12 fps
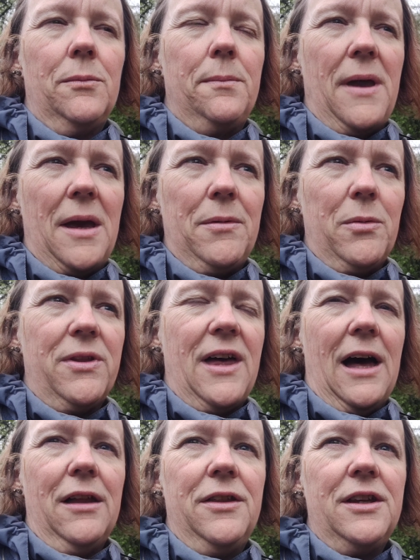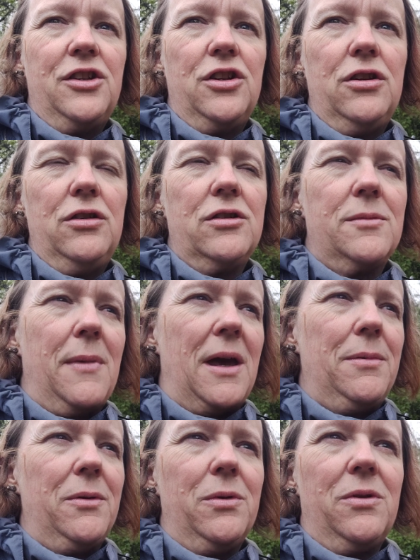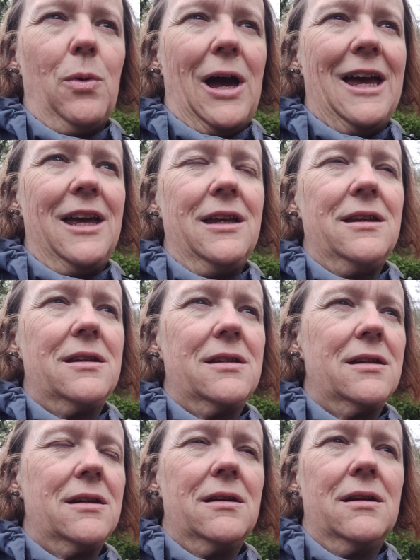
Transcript: Maybe with health issues, maybe with weight,